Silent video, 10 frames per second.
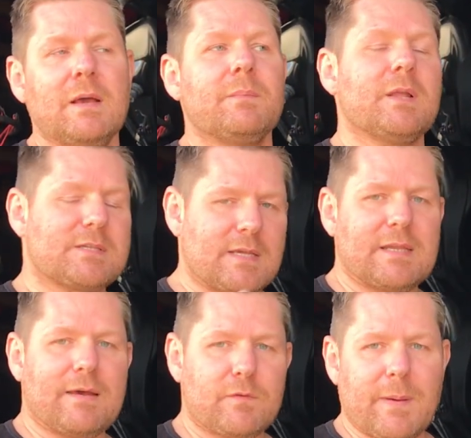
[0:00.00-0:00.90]
Plus then
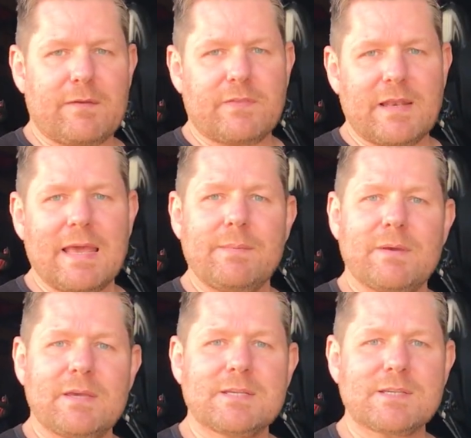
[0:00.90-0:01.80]
you'd have to pay for the labour,
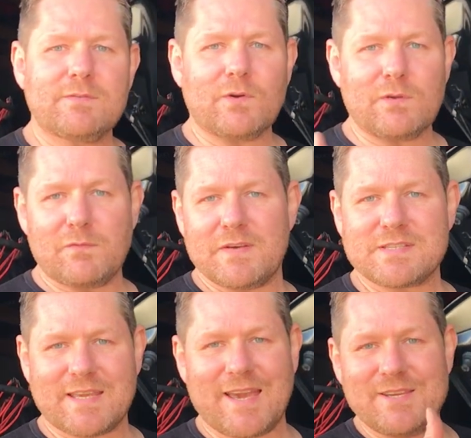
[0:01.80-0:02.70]
so you've got your
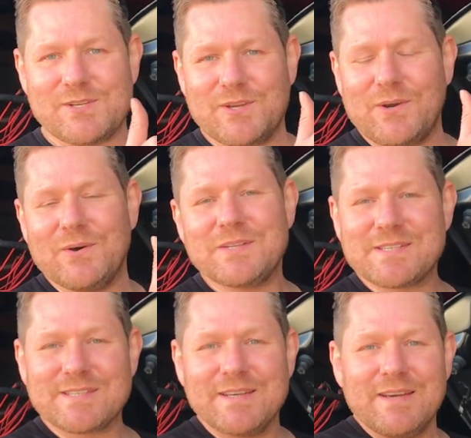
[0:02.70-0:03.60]
investigation costs.